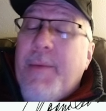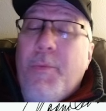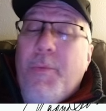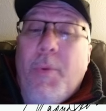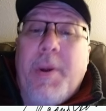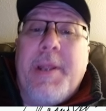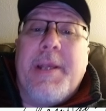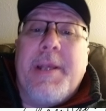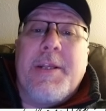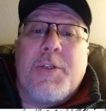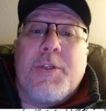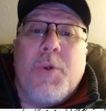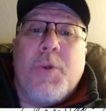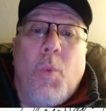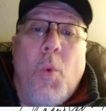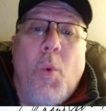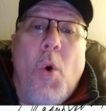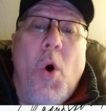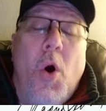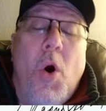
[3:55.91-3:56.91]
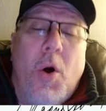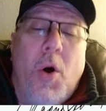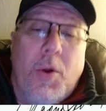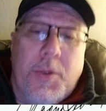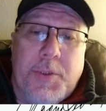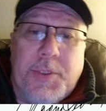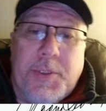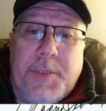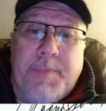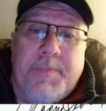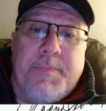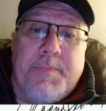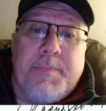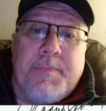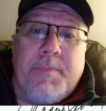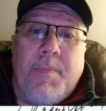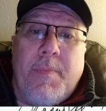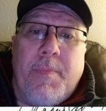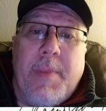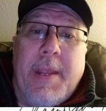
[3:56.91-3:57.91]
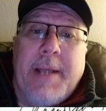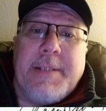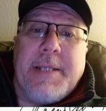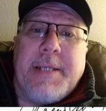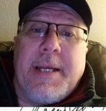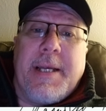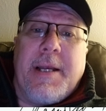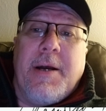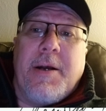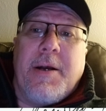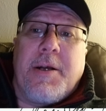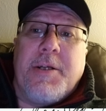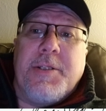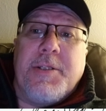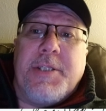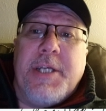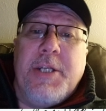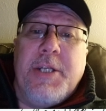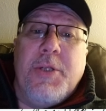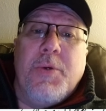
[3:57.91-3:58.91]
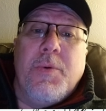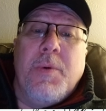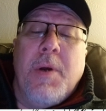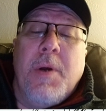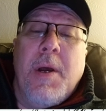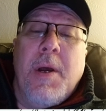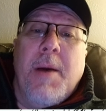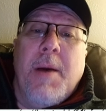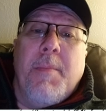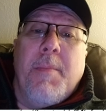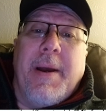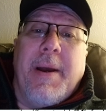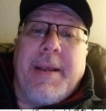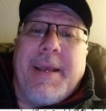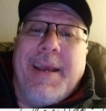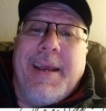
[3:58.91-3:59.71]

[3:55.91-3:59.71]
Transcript: running into walls as I continue my